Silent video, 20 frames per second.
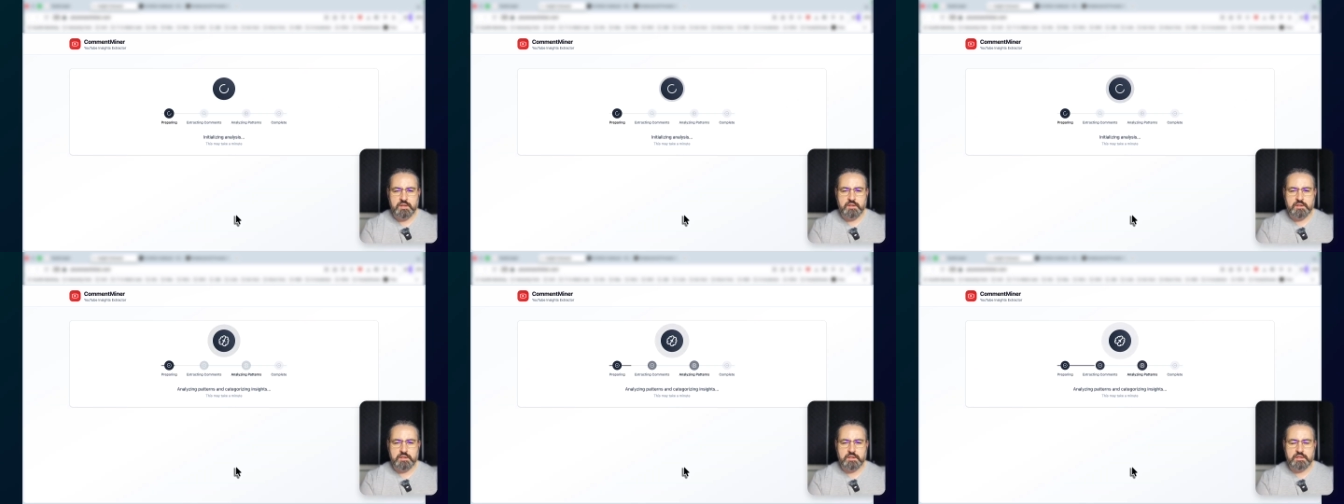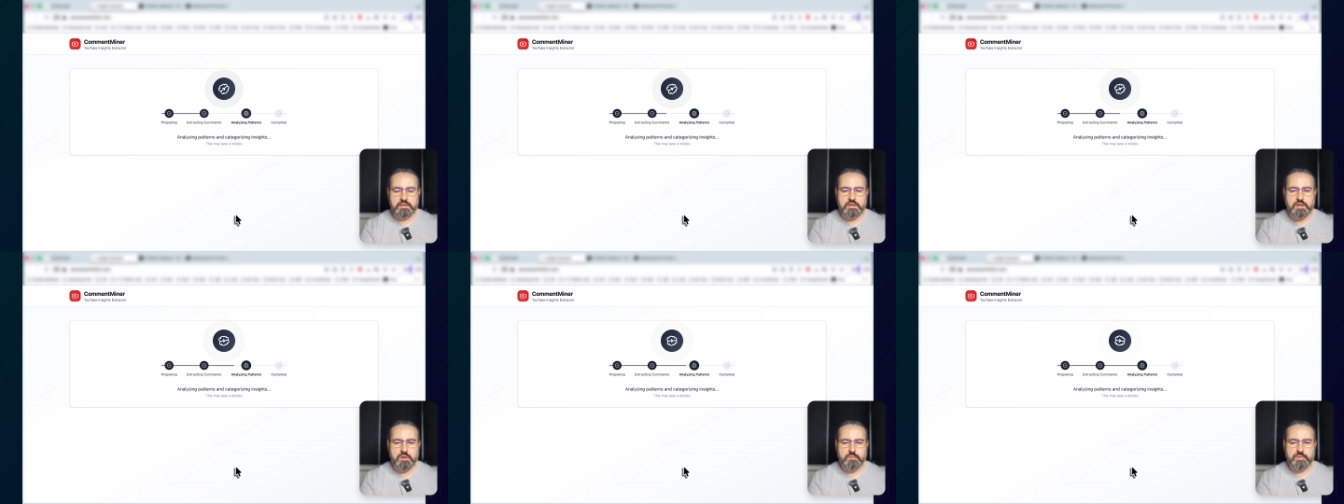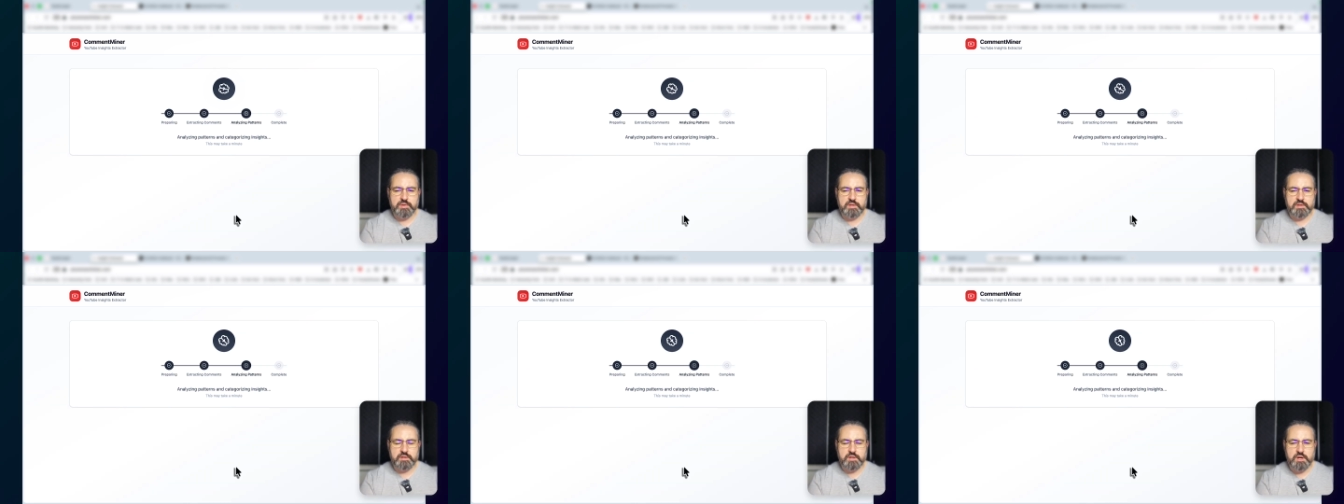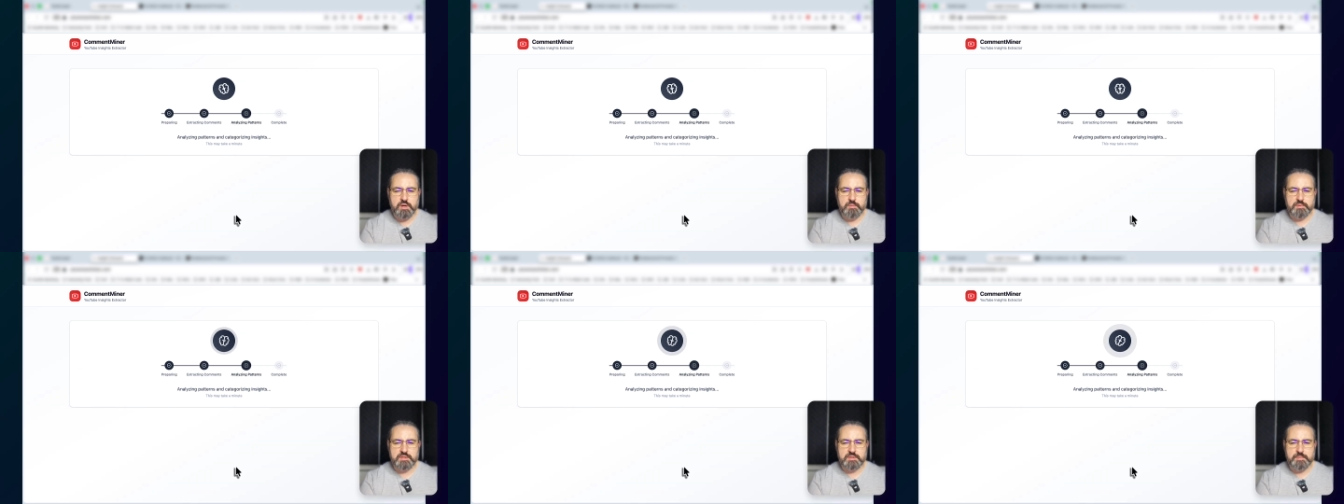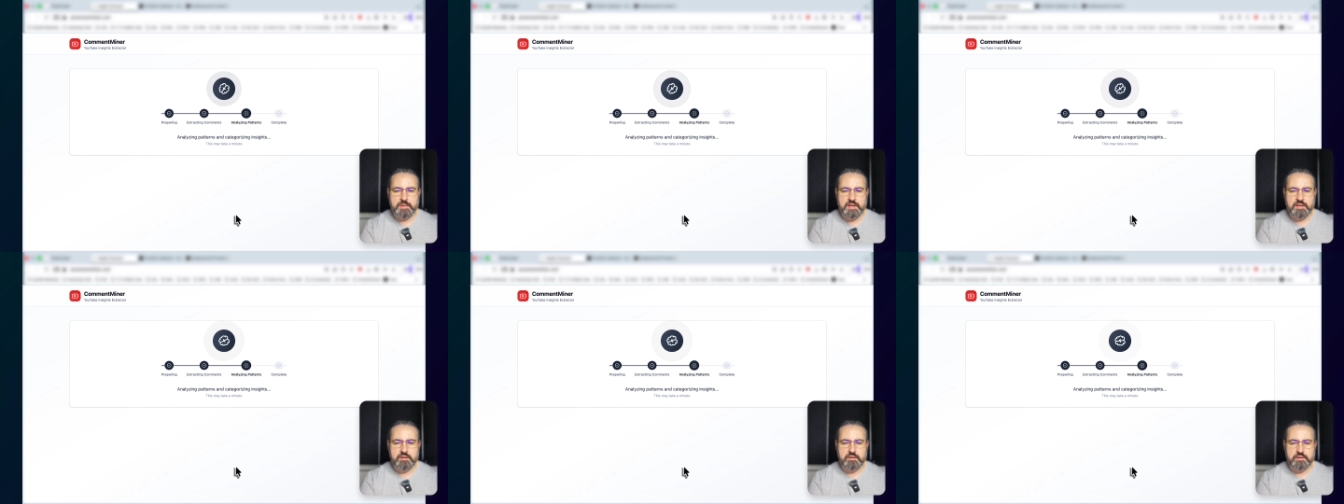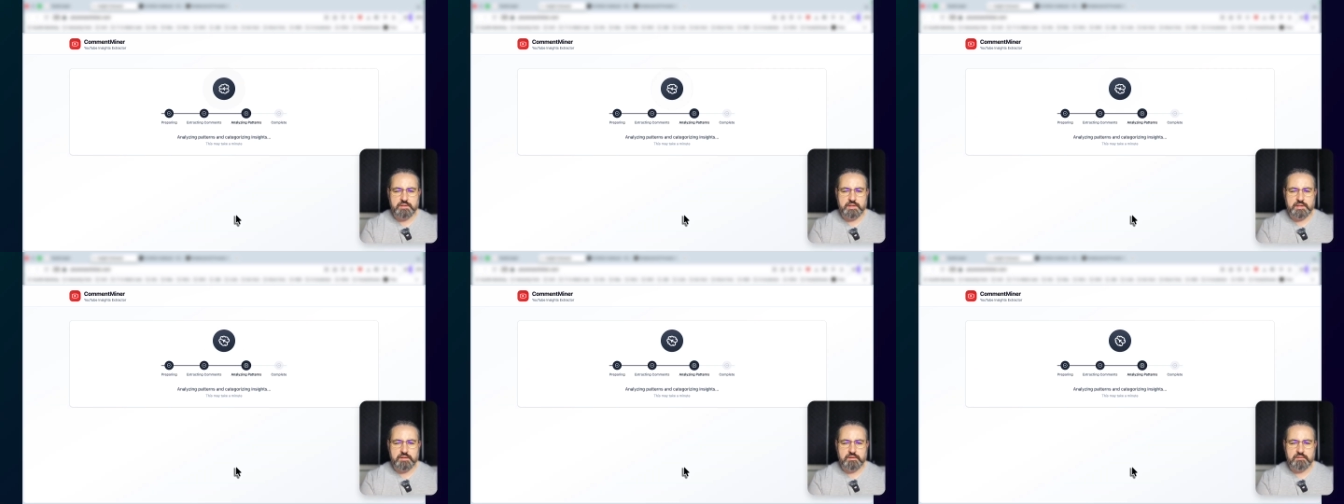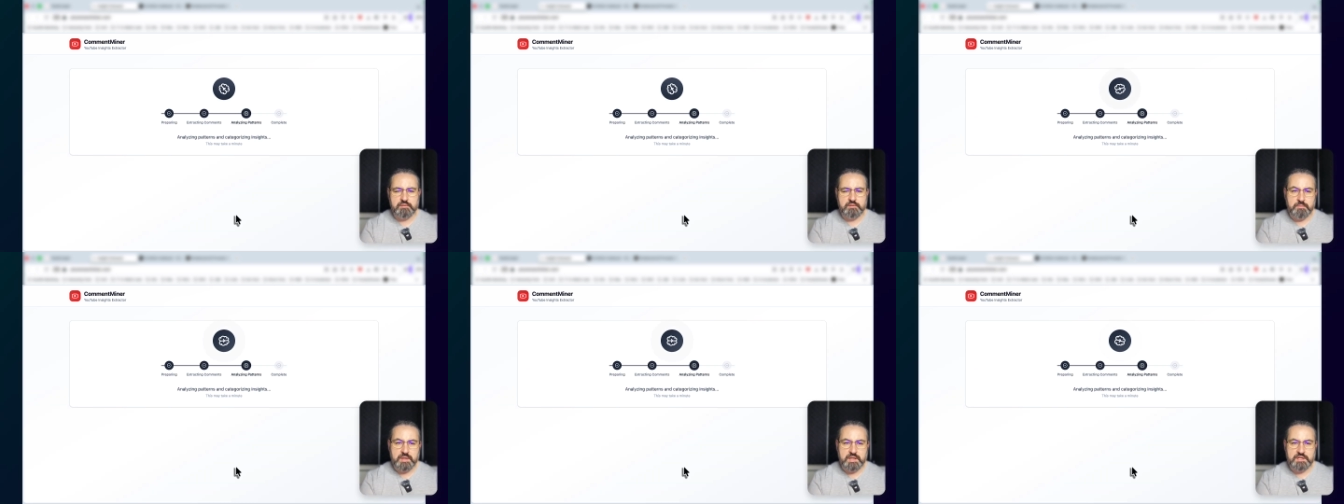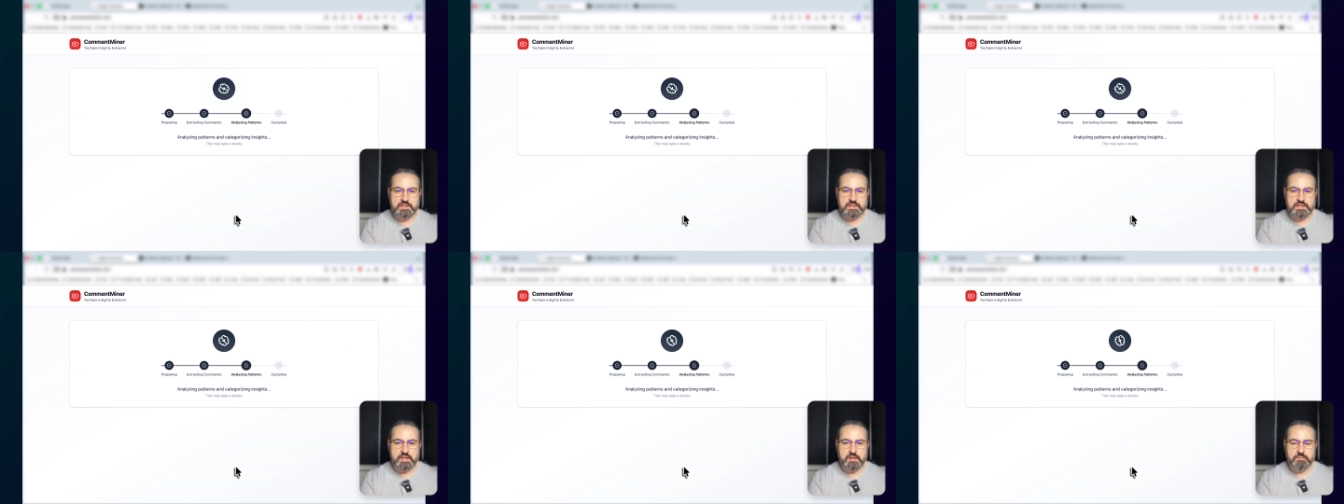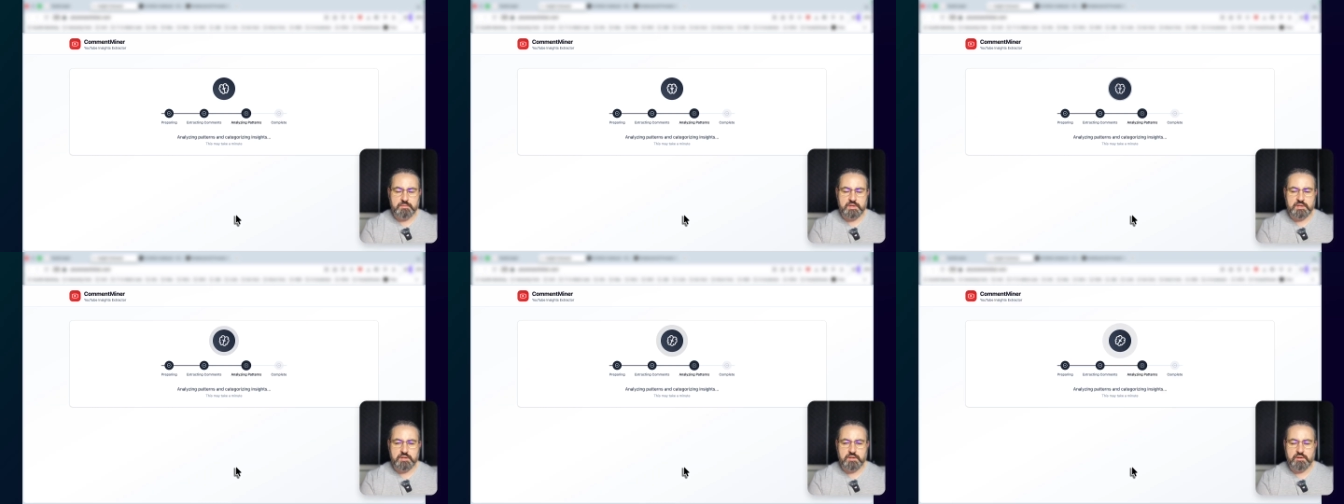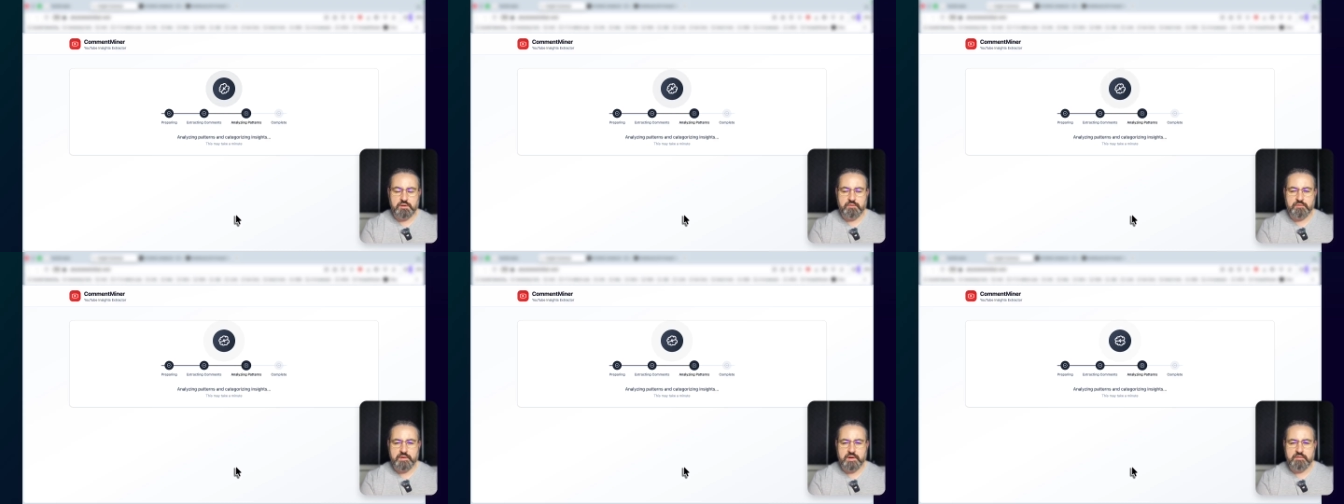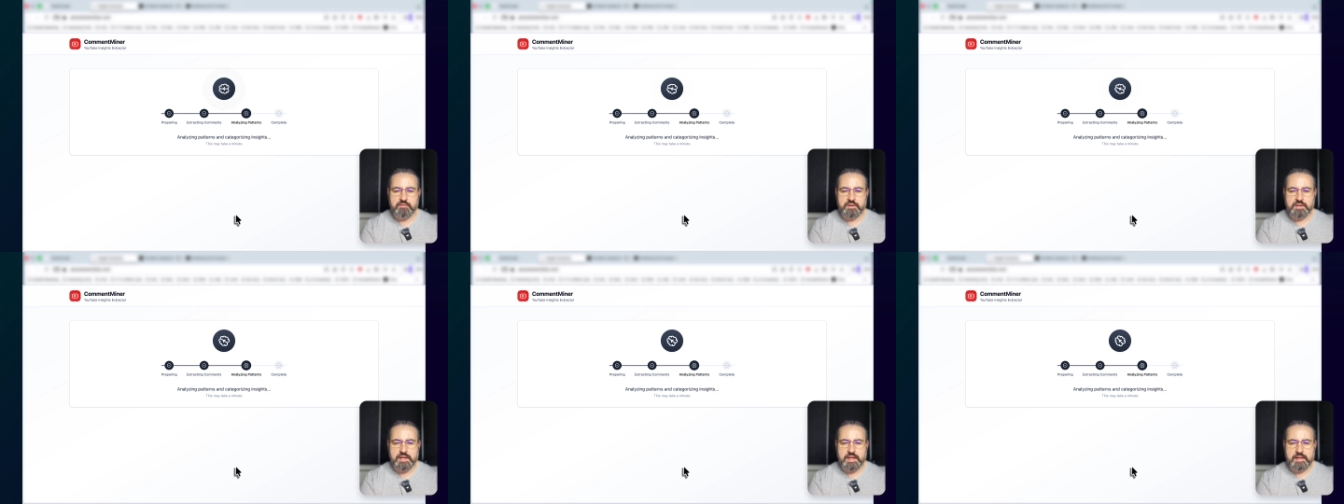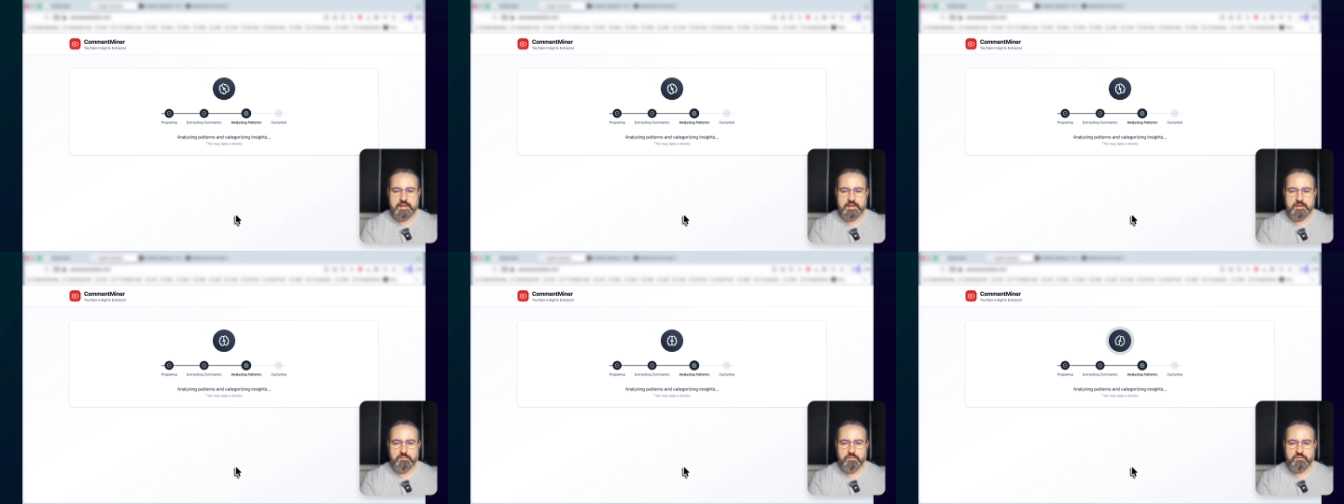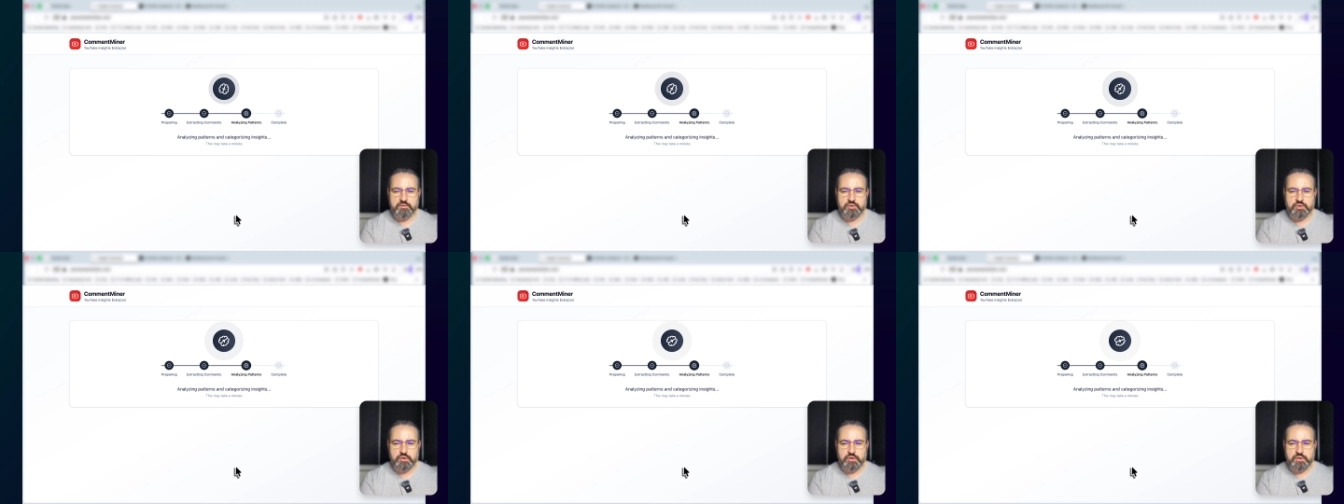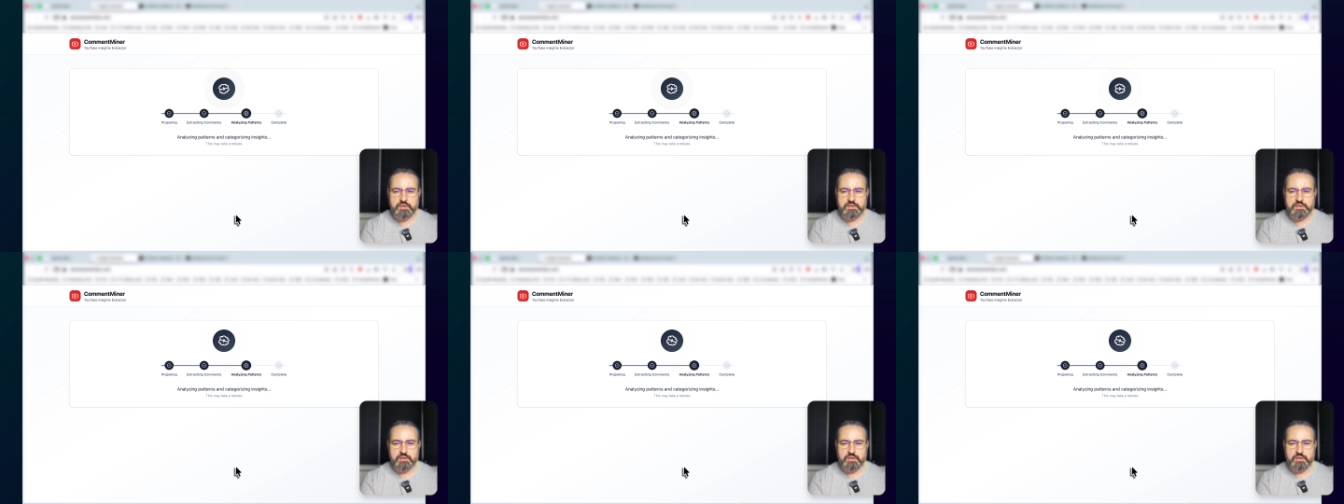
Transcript: You can copy the comments manually, paste them in your favorite LLM of choice.